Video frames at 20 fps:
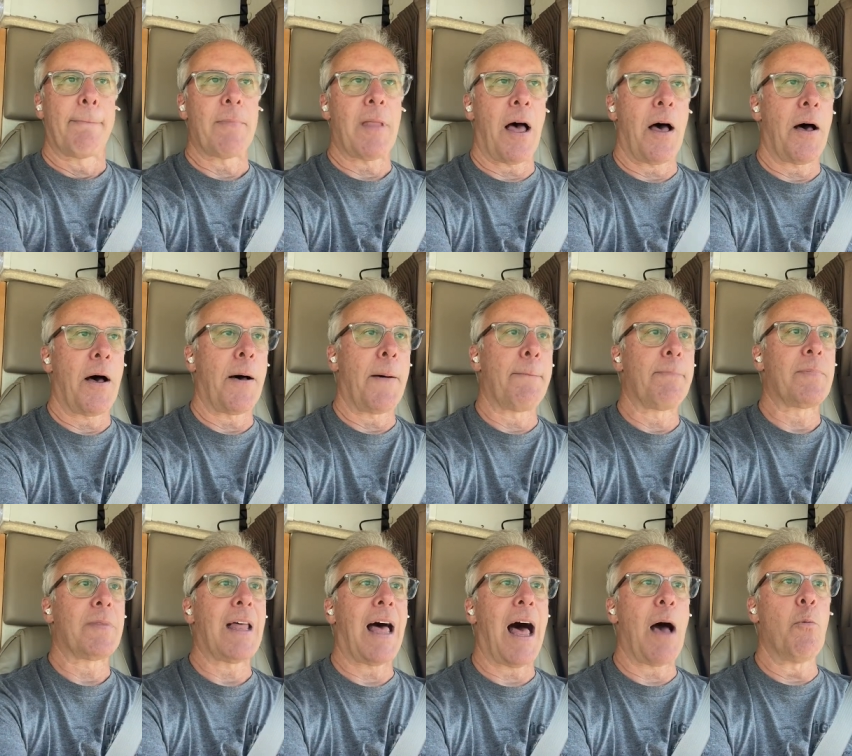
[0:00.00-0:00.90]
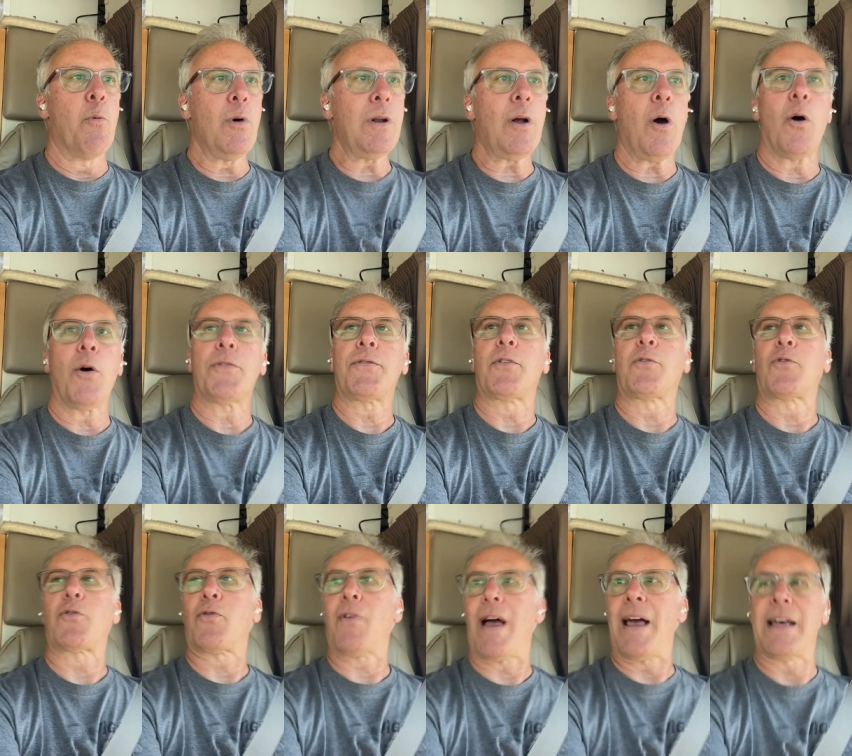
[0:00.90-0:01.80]
Um, I want to also
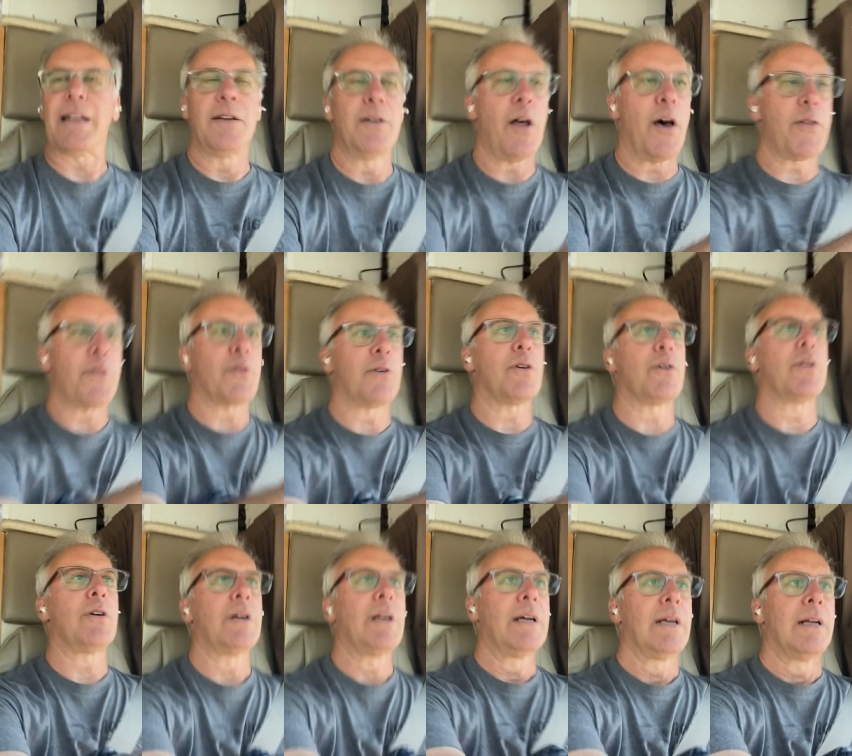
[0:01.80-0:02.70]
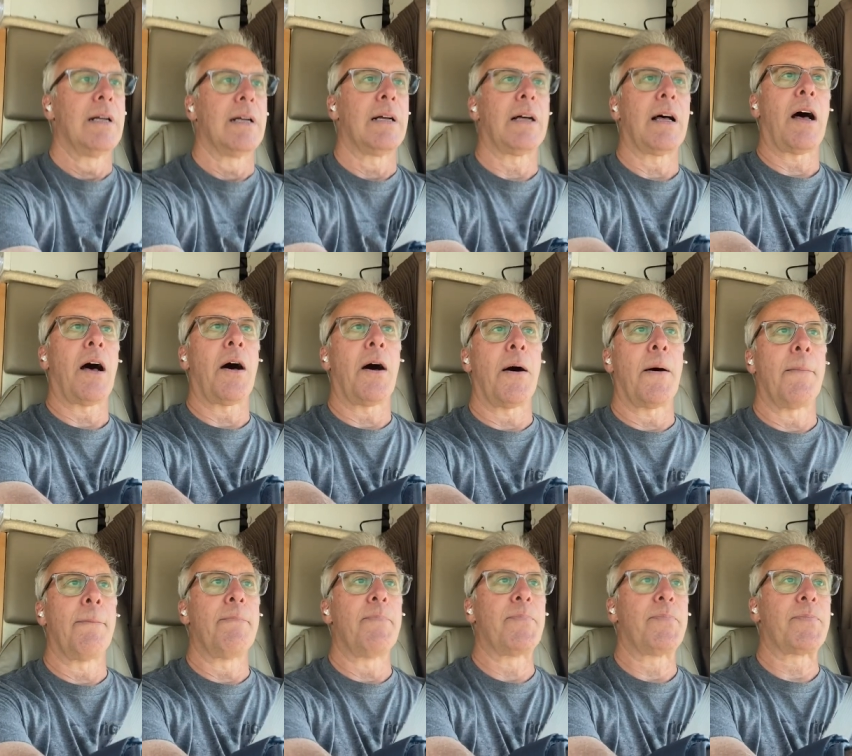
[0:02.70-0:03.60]
try another
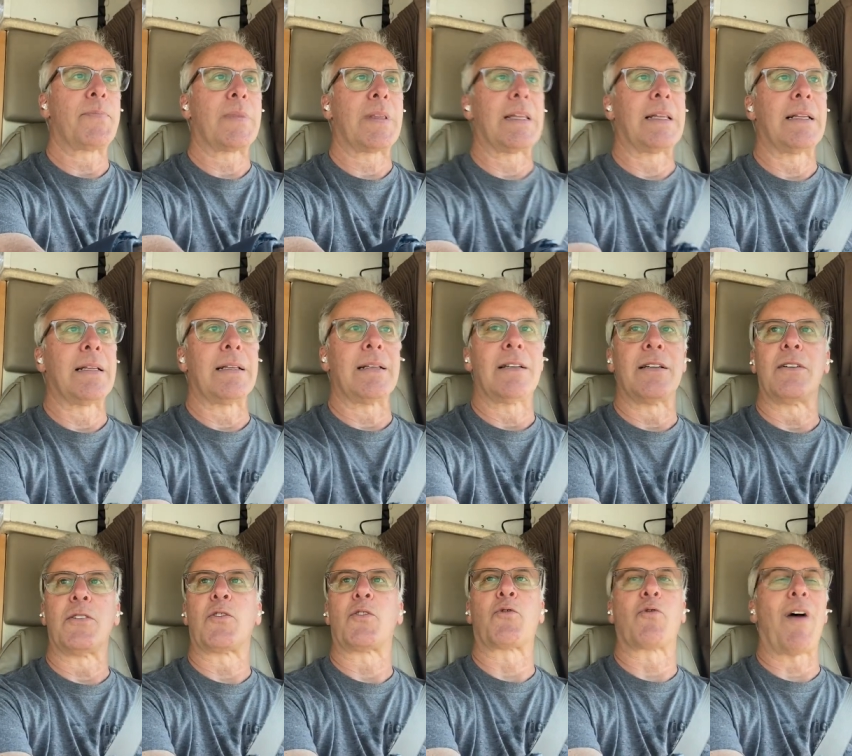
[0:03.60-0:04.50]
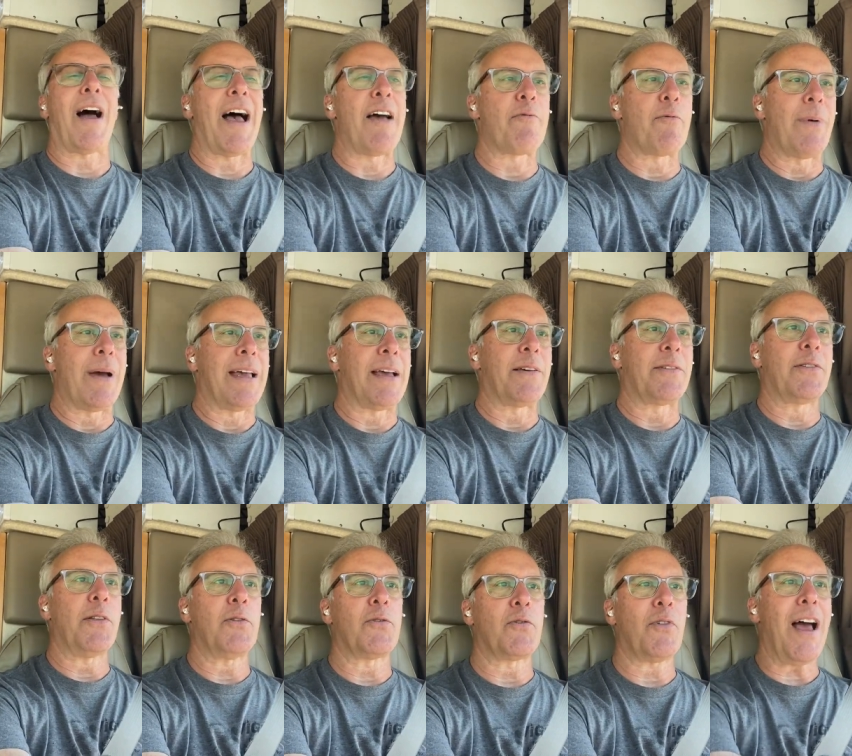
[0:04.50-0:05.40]
um, driveway
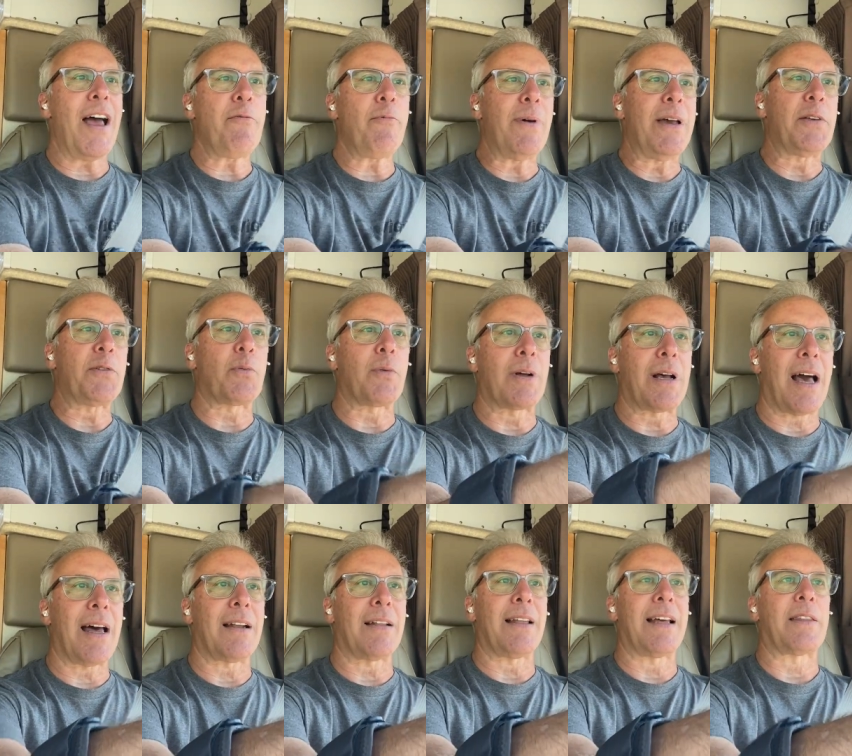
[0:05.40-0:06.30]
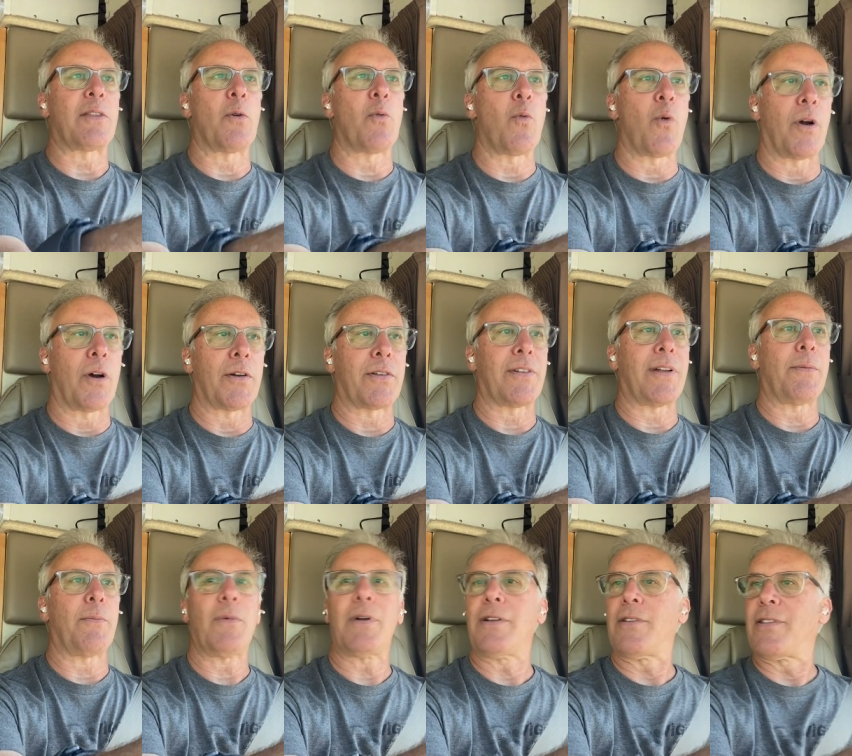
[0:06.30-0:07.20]
because the driveways were kind of like the worst. I
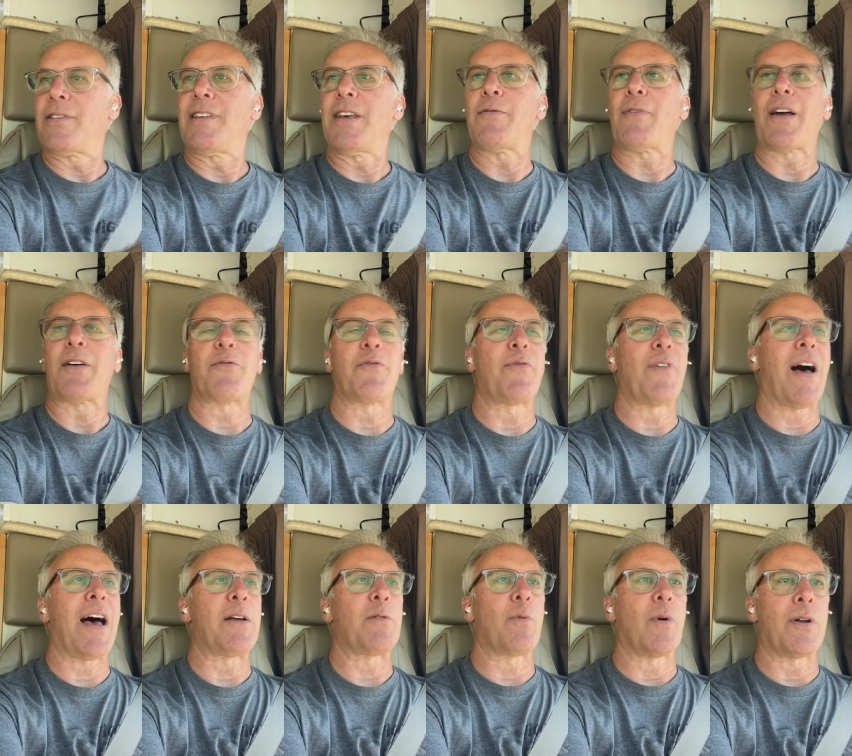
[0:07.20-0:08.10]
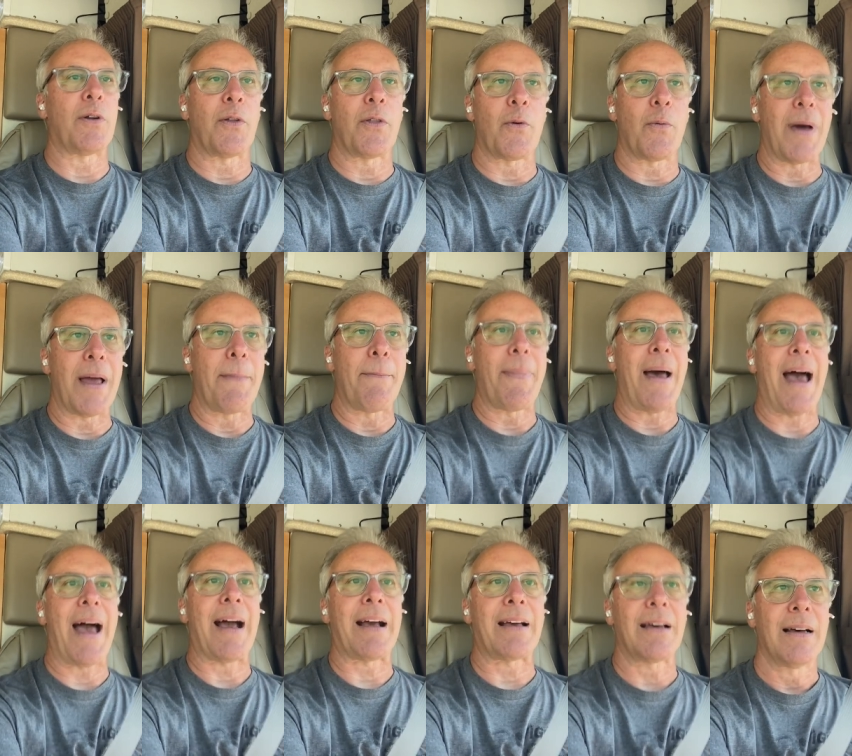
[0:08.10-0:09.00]
wanted to see if I can find one on the way
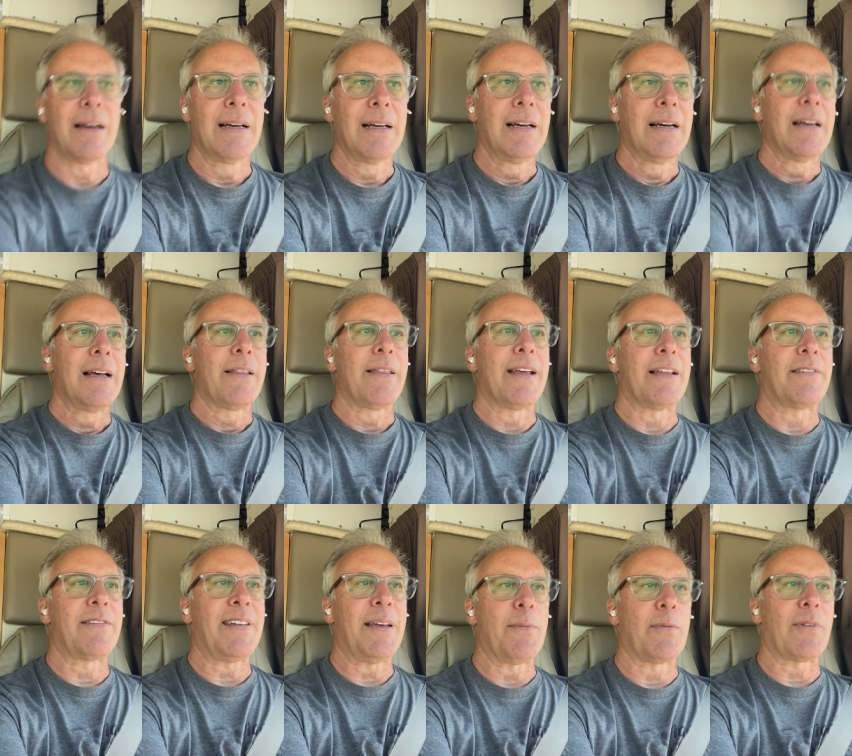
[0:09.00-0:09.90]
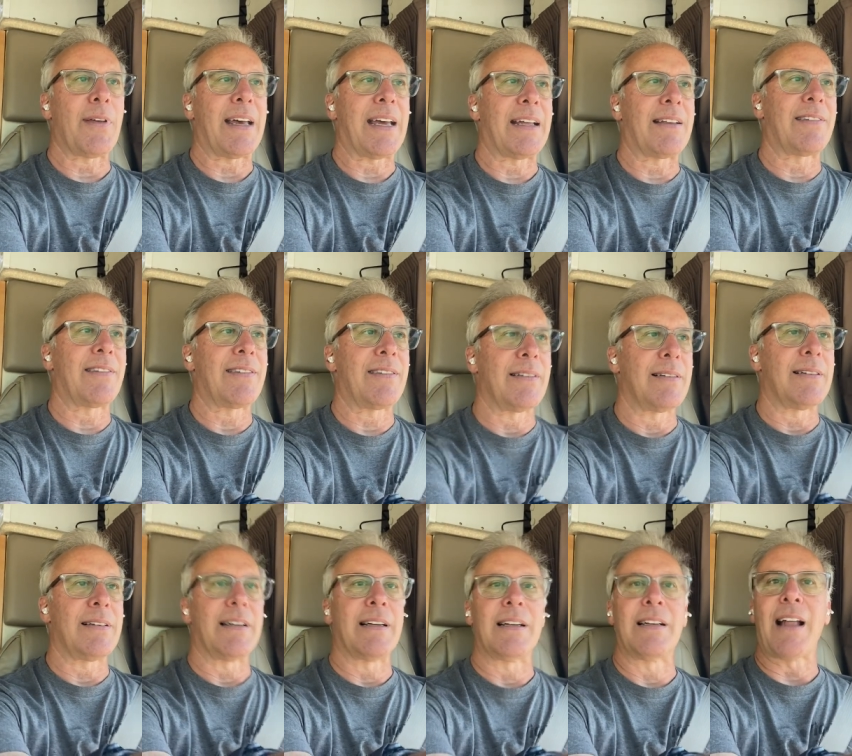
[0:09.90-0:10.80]
back that seems like it's
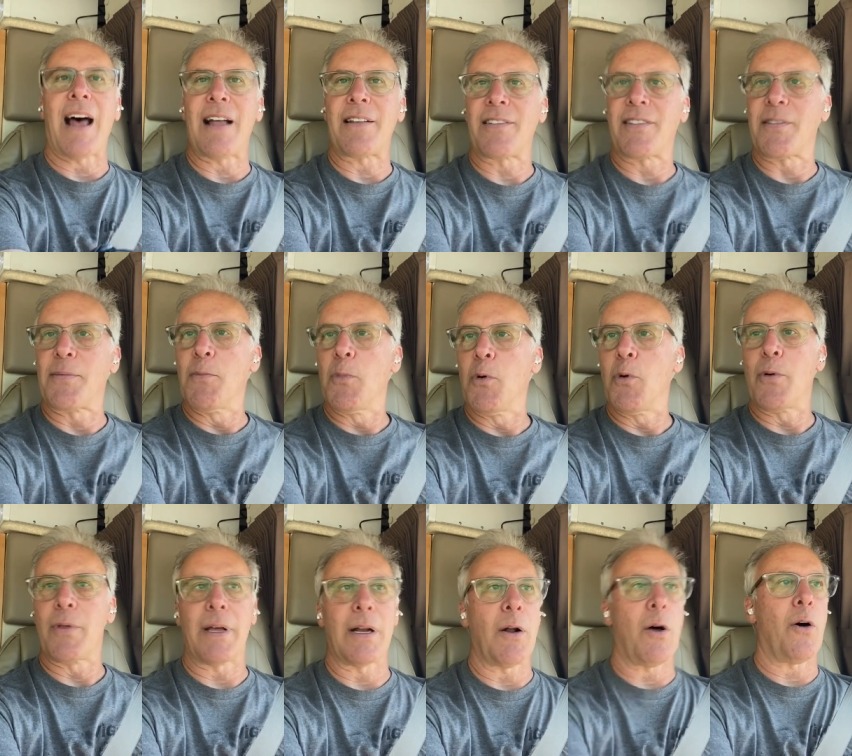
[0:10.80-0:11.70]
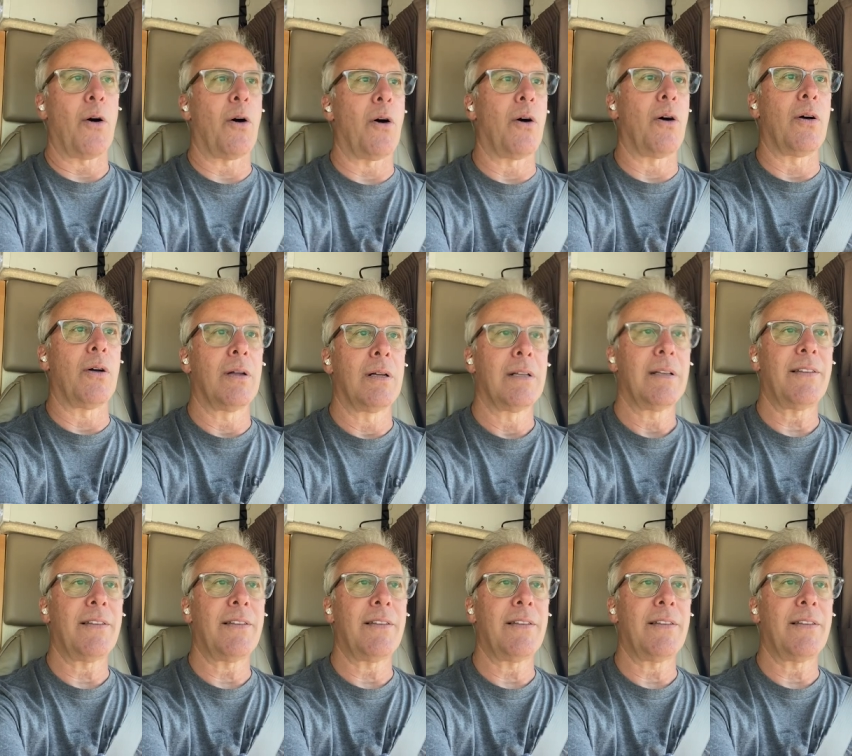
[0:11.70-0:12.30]
not smooth at all.